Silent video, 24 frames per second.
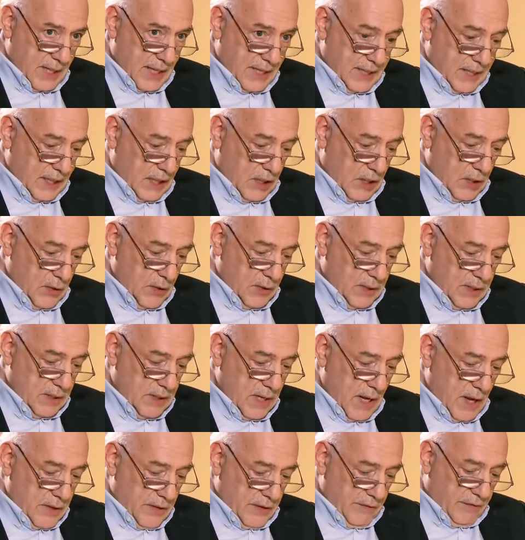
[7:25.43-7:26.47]
That
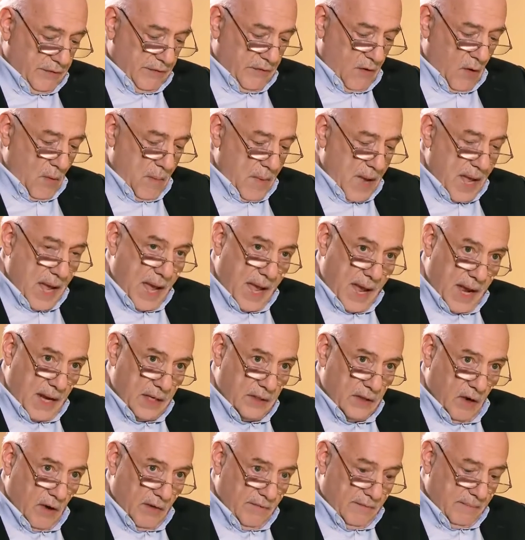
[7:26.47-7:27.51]
included the former
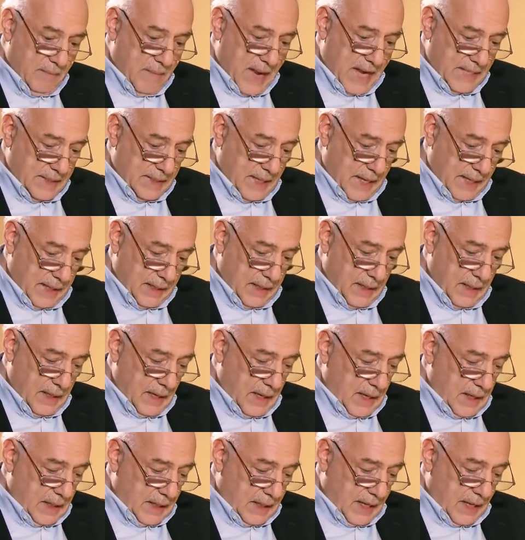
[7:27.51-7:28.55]
head of METEC,
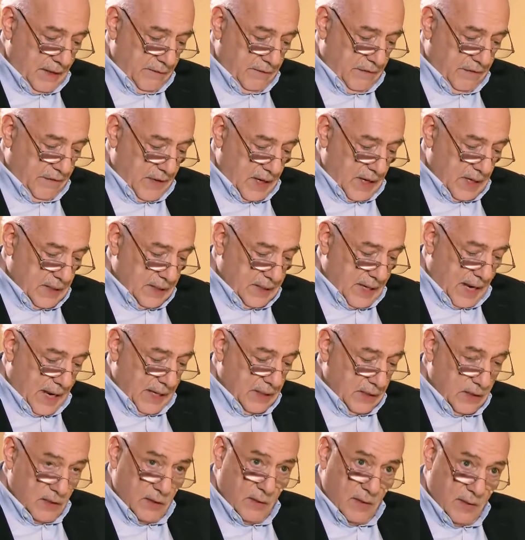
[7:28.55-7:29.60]
Kinfe
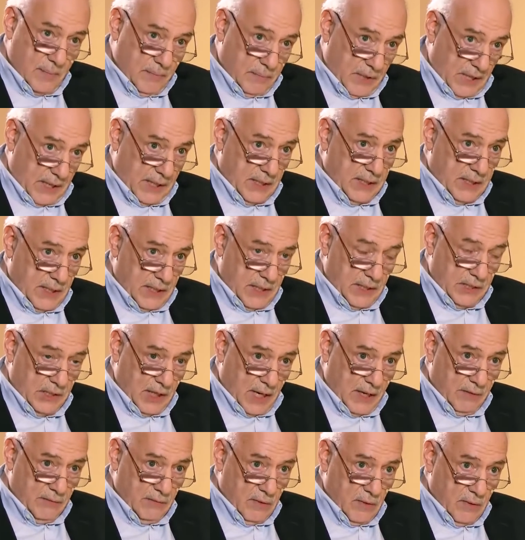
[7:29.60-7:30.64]
Dagnew, a brigadier
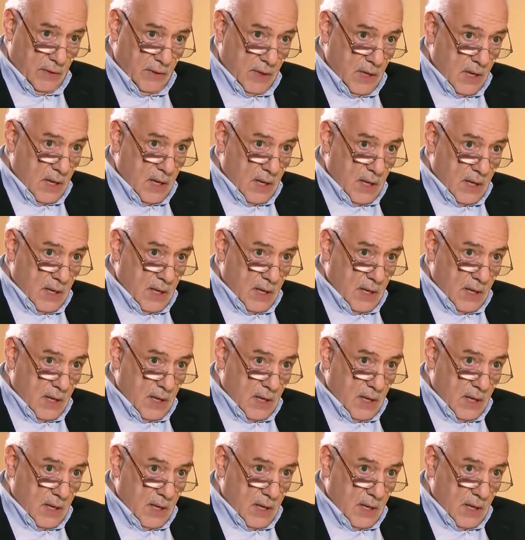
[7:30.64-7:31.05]
general,